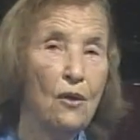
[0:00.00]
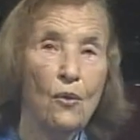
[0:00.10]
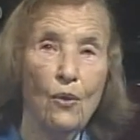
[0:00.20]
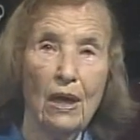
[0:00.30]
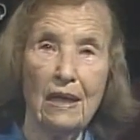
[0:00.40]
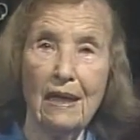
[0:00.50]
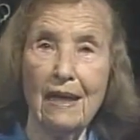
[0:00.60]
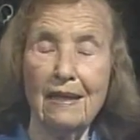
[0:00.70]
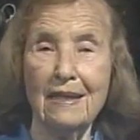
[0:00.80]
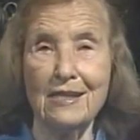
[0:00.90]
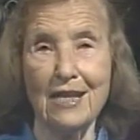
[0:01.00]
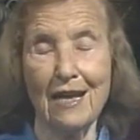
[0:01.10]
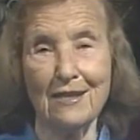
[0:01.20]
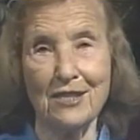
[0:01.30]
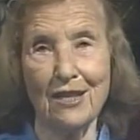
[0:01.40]
who again is
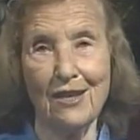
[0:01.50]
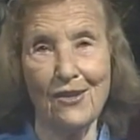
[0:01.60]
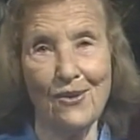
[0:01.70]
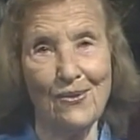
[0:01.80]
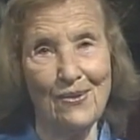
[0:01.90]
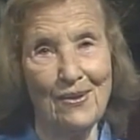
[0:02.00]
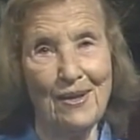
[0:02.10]
asking you